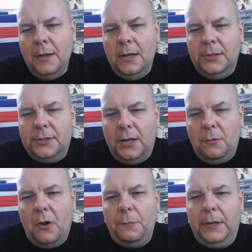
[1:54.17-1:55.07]

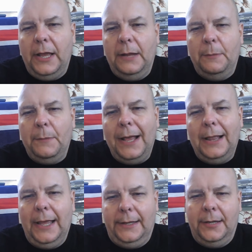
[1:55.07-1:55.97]
So I became a
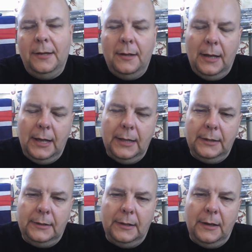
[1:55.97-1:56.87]
metalhead.
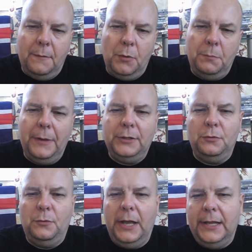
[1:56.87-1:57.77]
And with
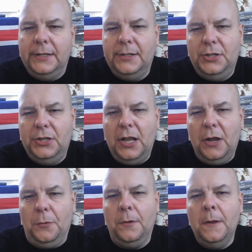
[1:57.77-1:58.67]
metalheads, as you
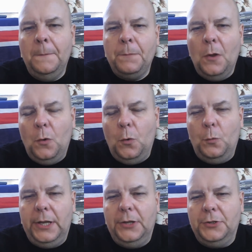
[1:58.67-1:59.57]
know, all
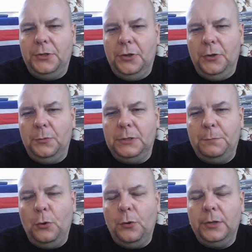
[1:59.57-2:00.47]
we used to do was
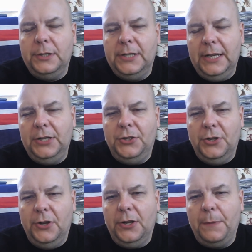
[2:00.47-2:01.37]
put on a
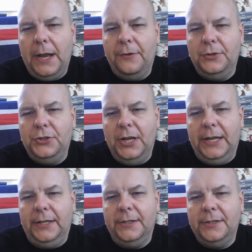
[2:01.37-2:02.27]
t-shirt and a pair of
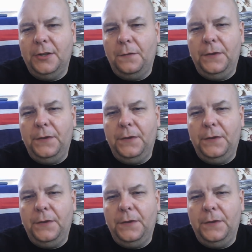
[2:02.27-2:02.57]
jeans and off you